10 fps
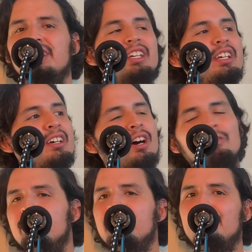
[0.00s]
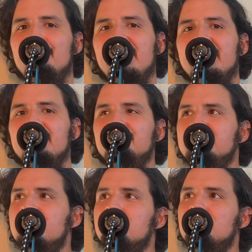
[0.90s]
hopefully come by and we'll
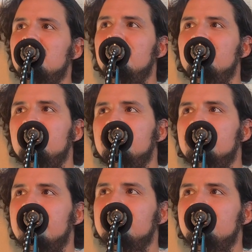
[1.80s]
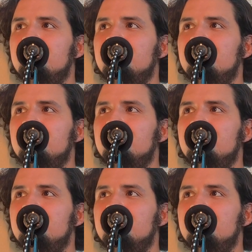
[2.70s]
talk more, catch up.